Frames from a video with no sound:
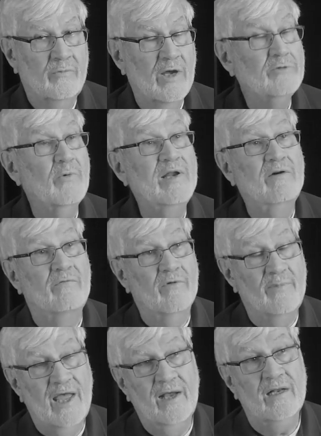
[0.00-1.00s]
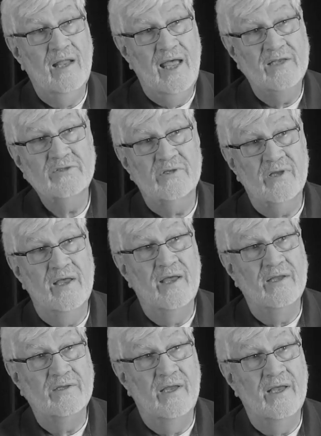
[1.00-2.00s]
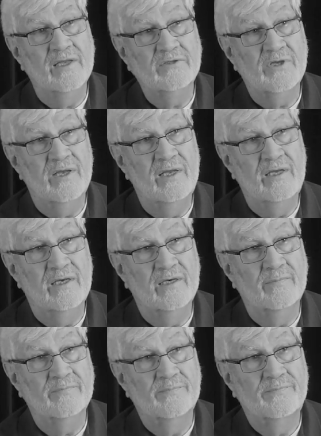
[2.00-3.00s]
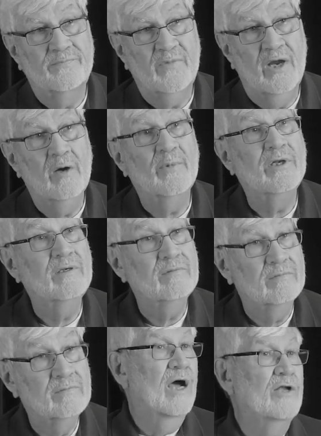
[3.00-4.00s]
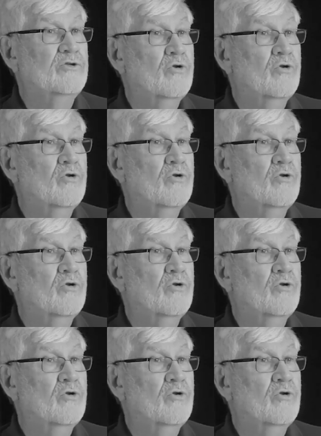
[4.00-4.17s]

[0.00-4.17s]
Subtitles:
graduated from that class as a airman. I